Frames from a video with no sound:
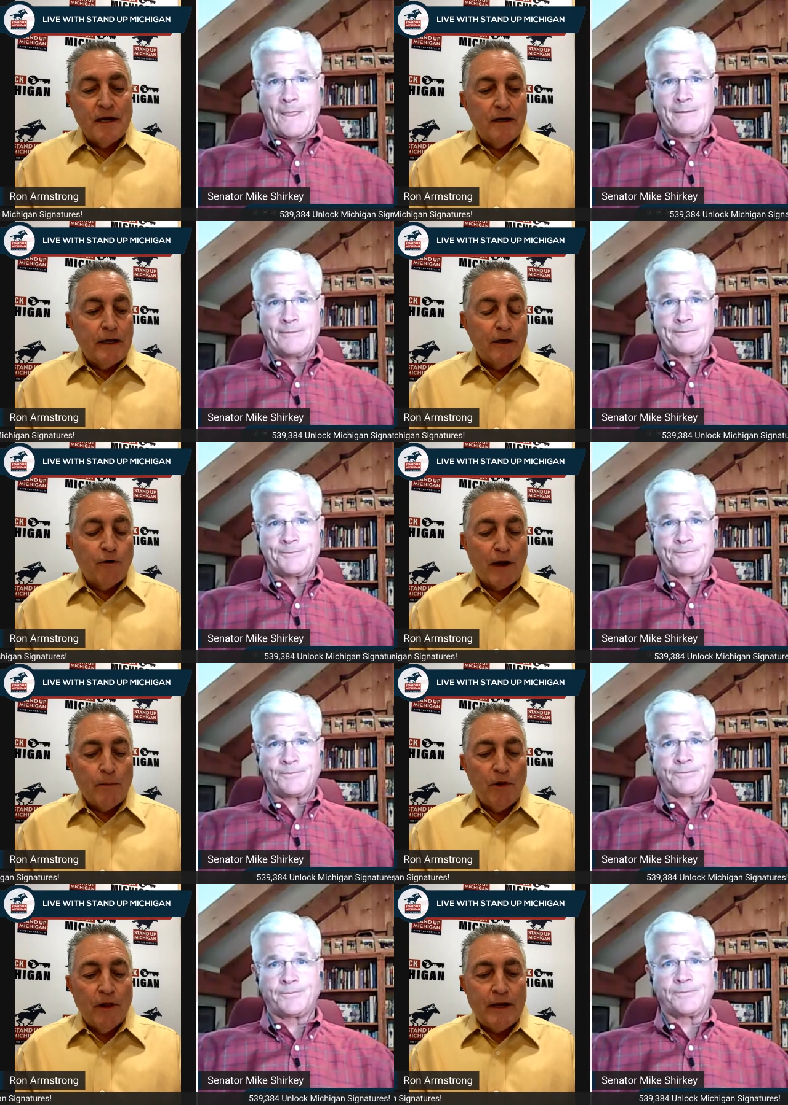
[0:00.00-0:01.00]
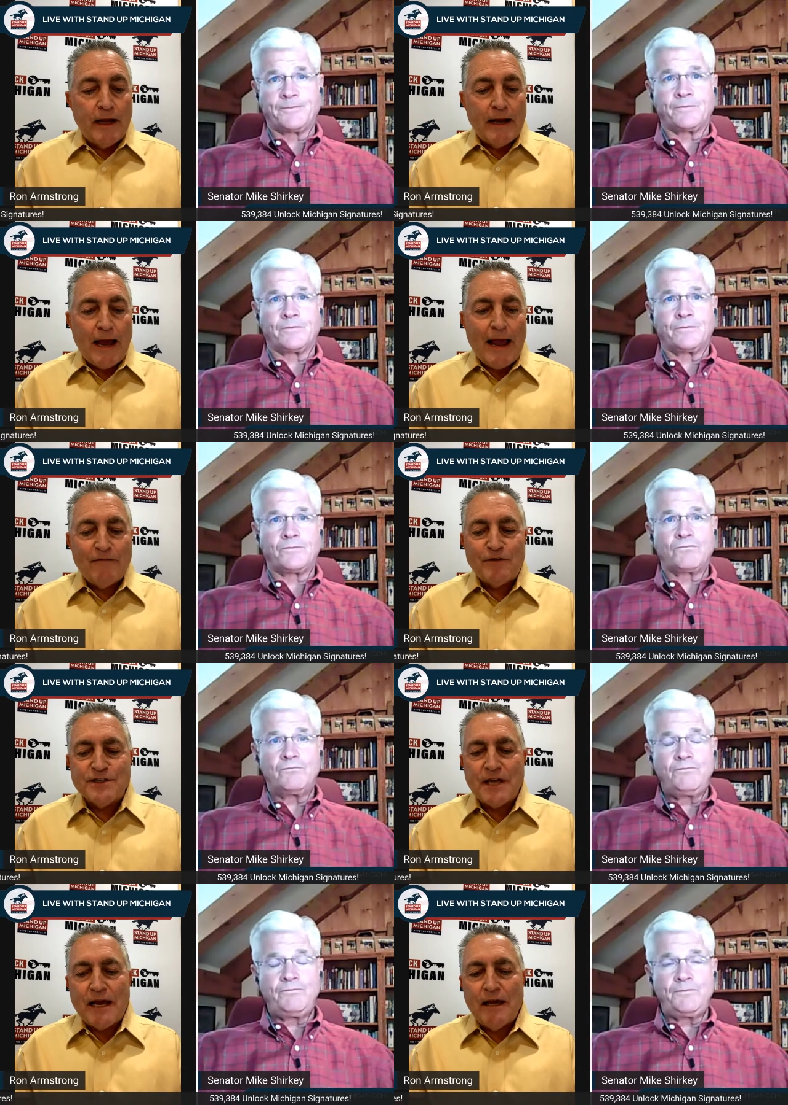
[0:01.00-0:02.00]
Speaker 1: uh, incredible. And, and I have to
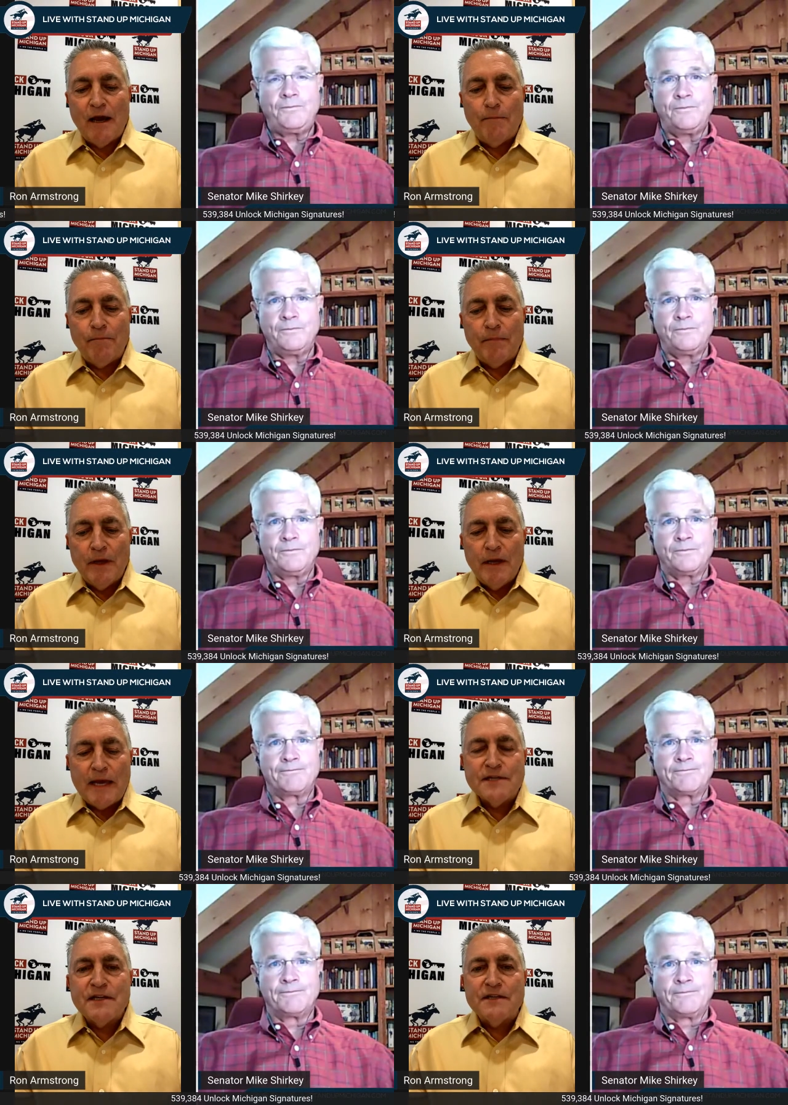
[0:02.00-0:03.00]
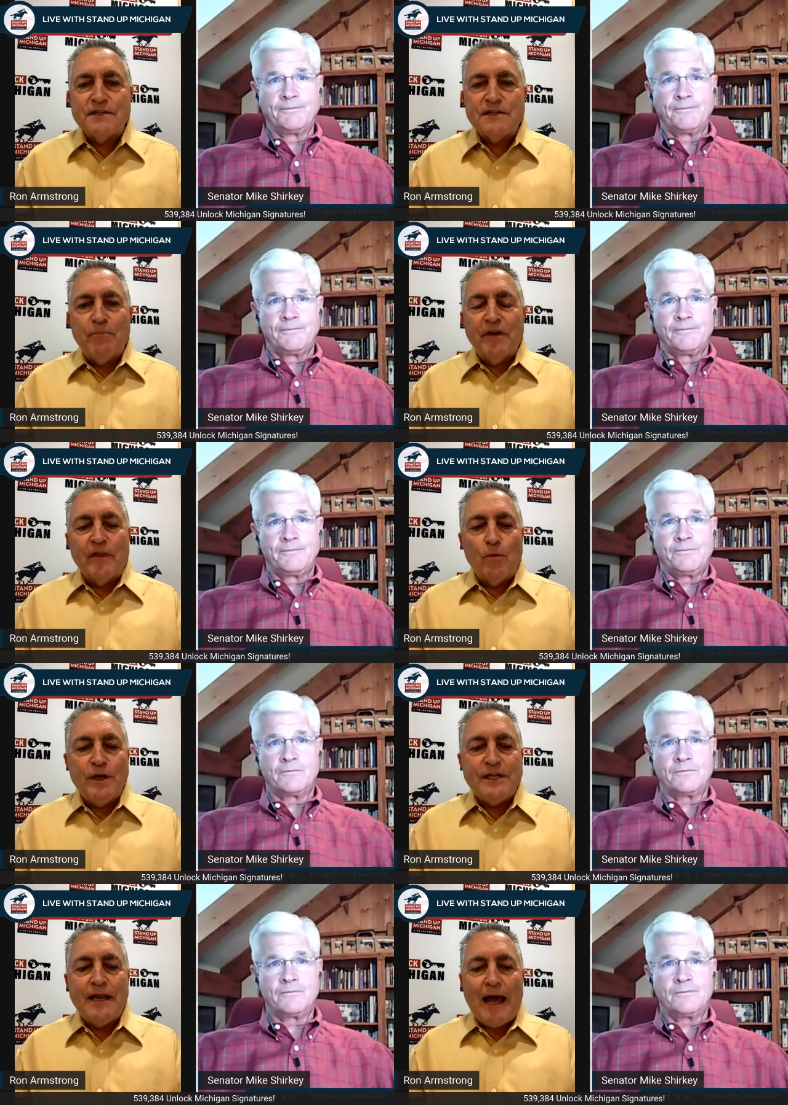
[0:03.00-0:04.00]
say, um, isn't it something that
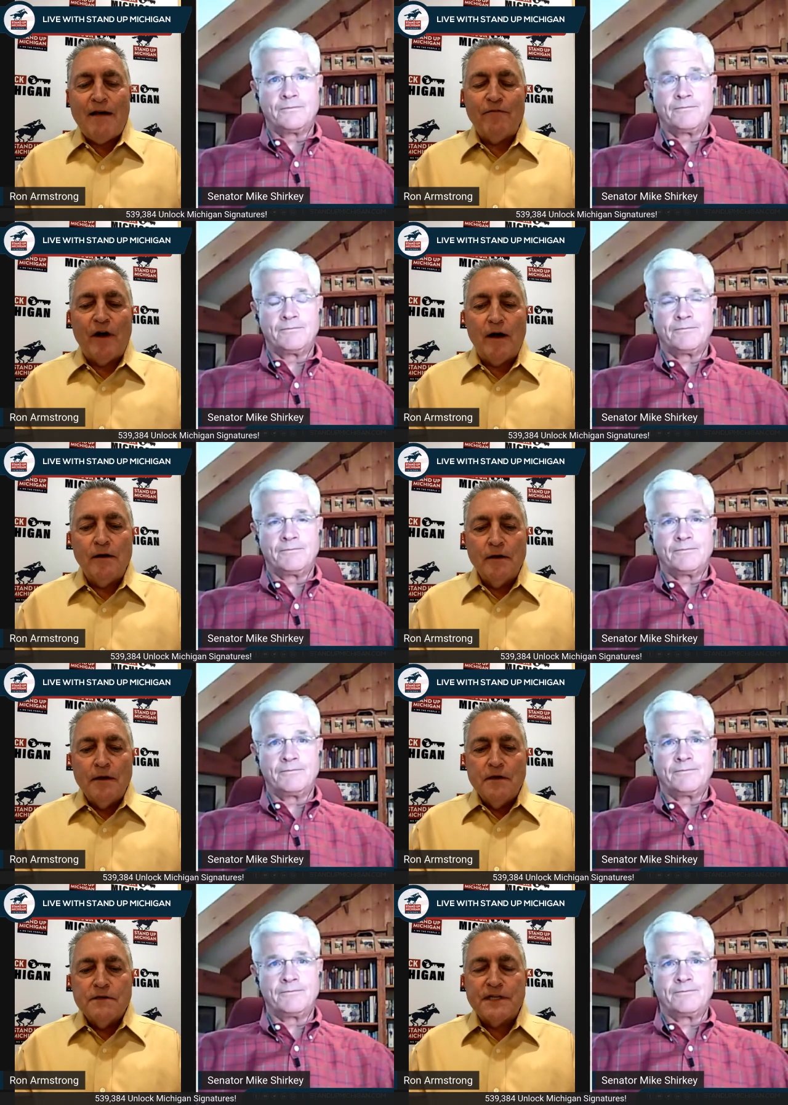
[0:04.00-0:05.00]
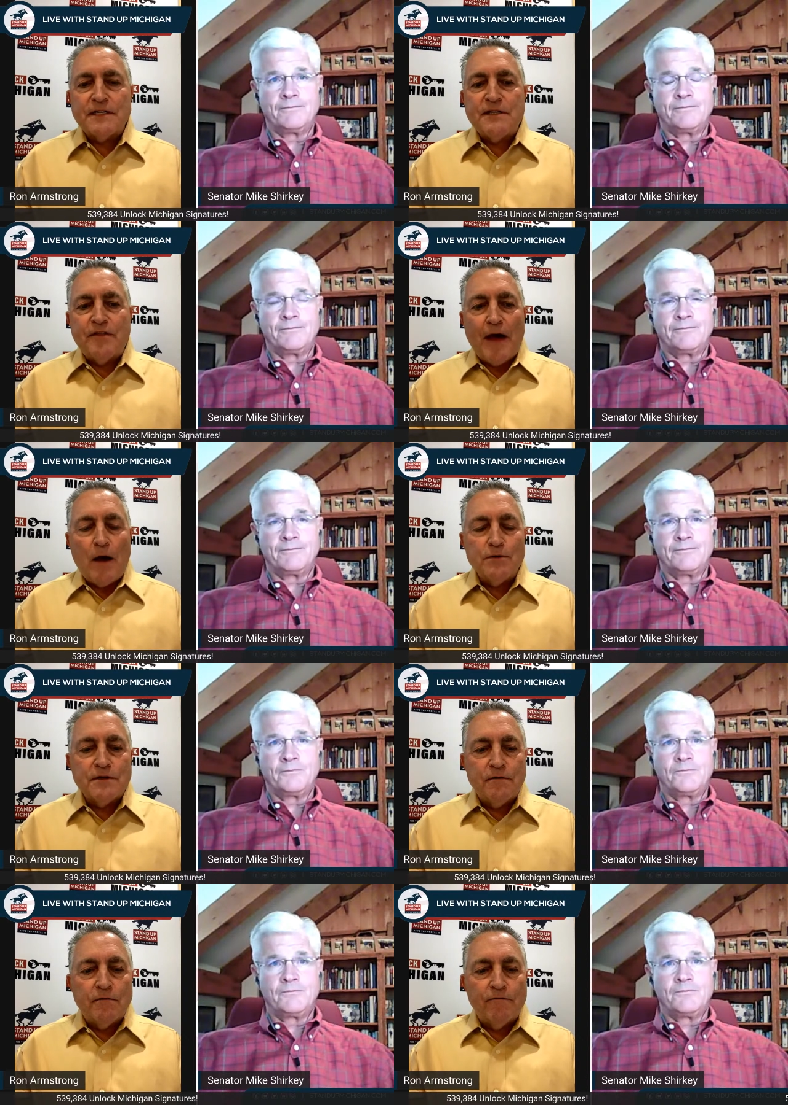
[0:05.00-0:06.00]
we did have? Uh,
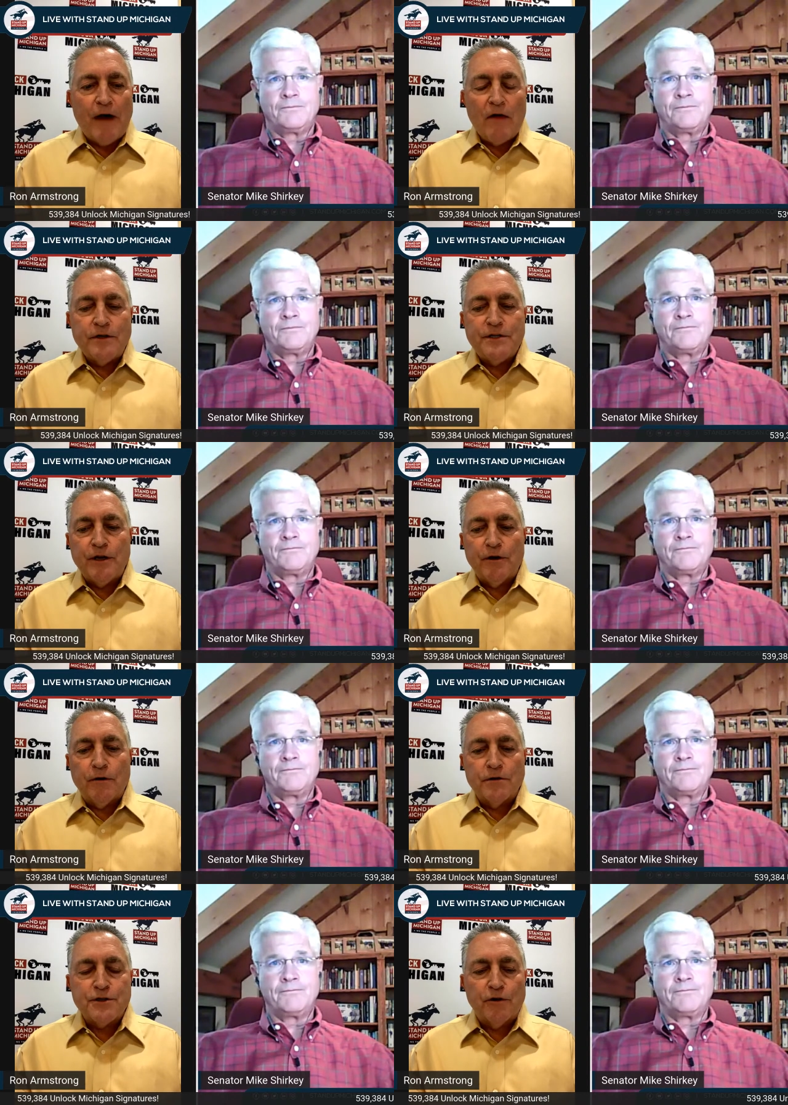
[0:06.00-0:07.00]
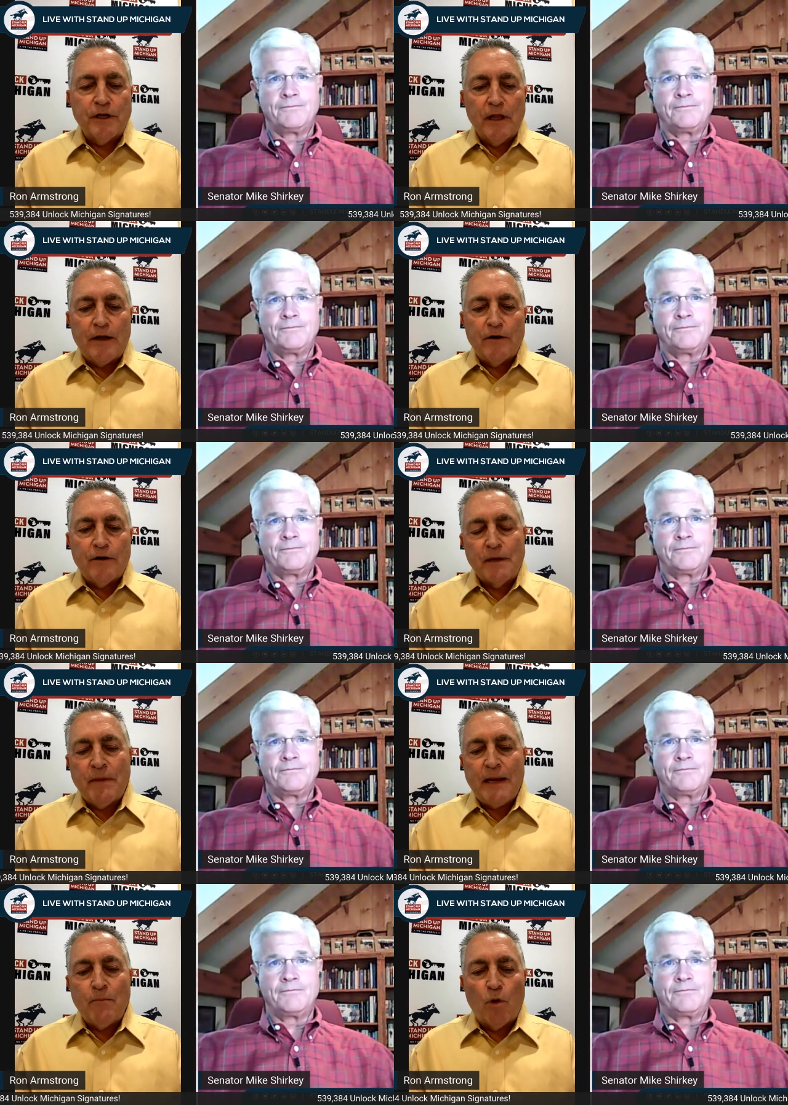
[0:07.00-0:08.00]
60,000 volunteer circulators
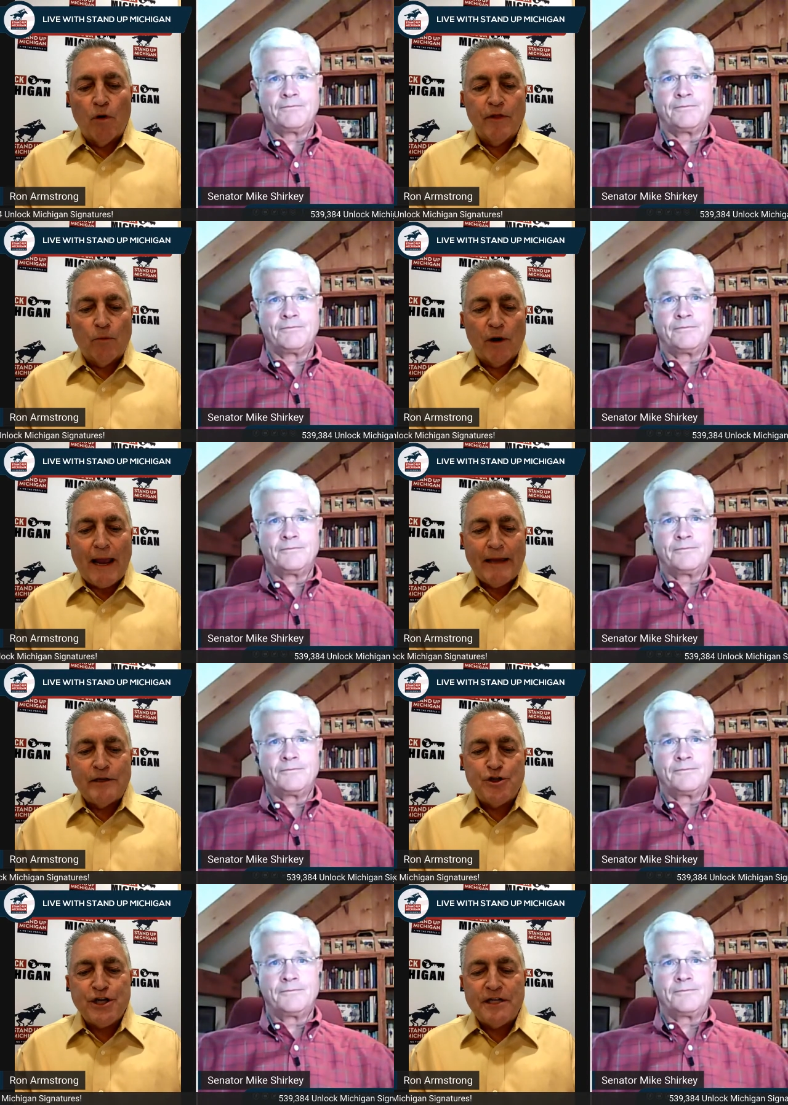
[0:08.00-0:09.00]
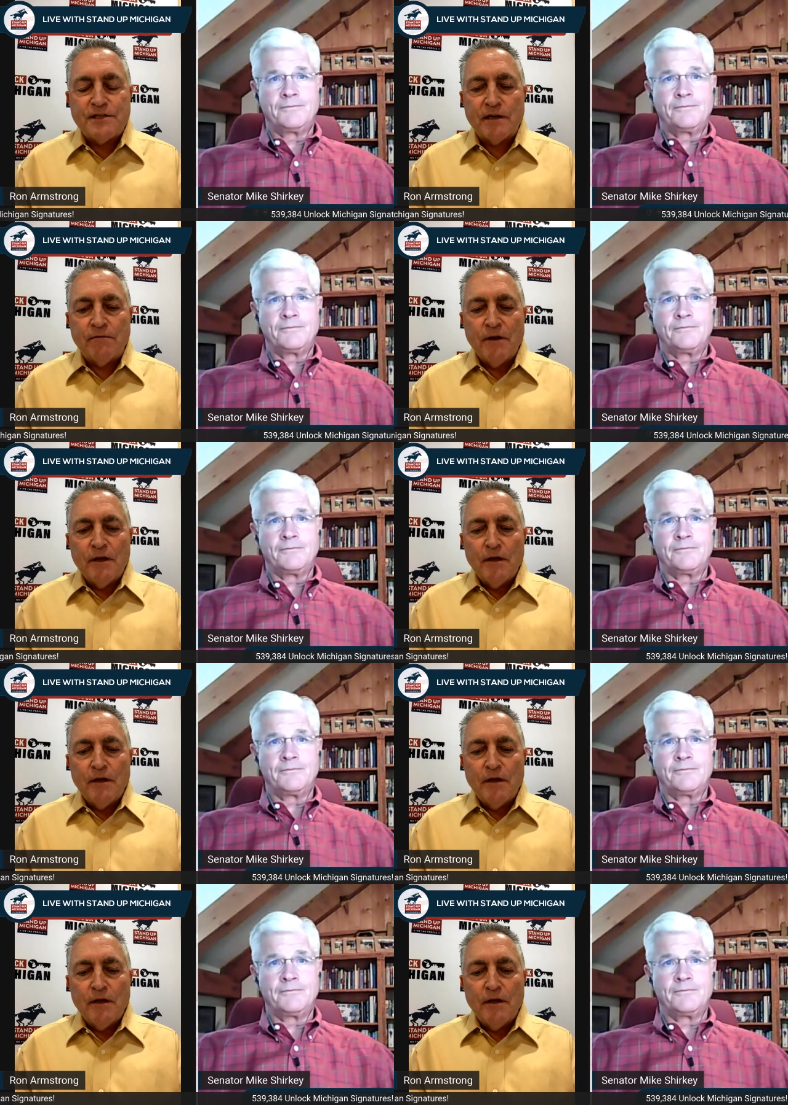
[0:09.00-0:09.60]
and many more that were handed sheets and